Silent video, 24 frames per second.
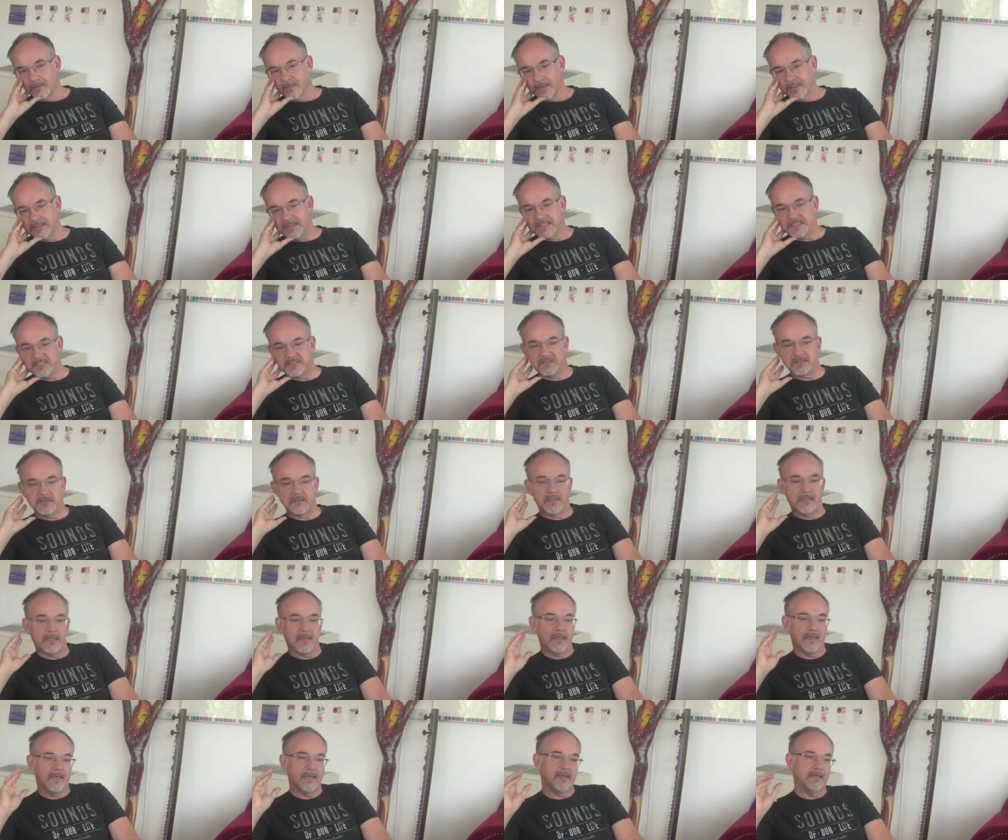but this,
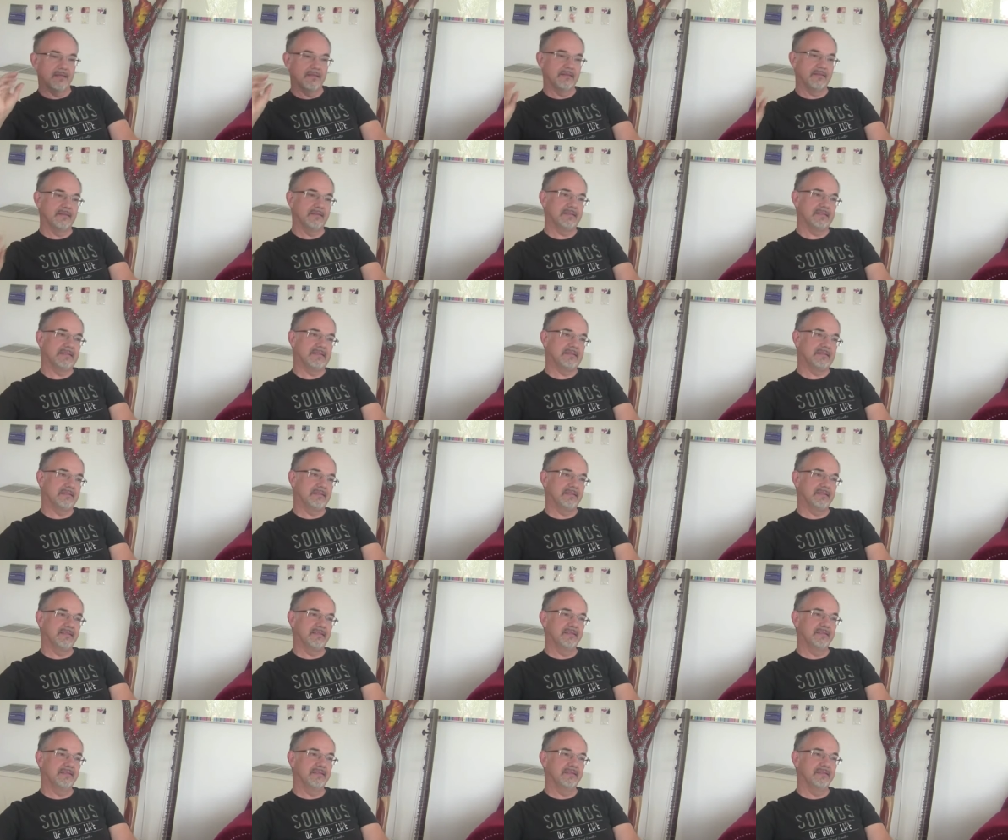uh,
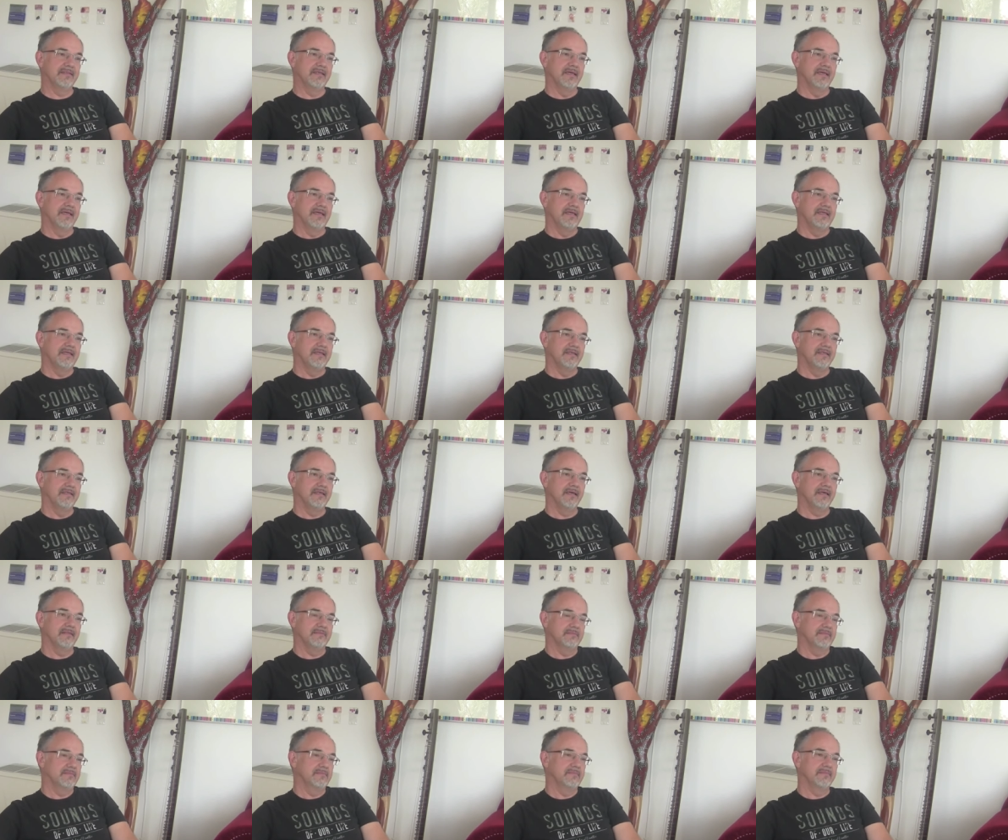
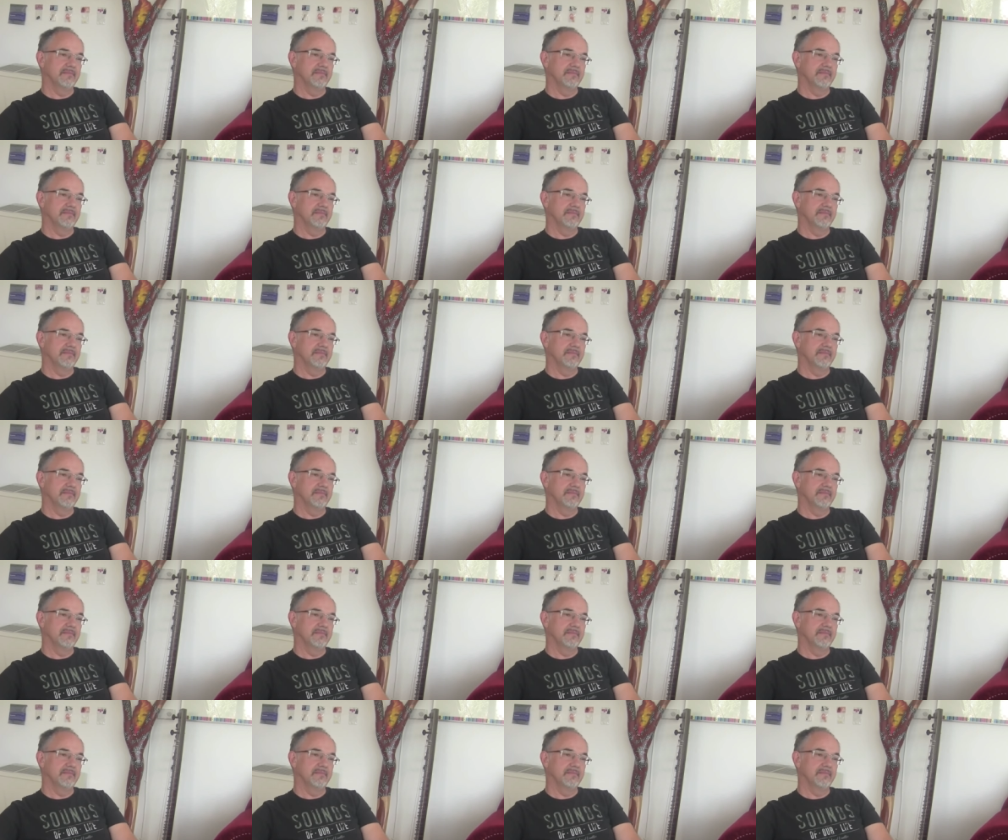yeah,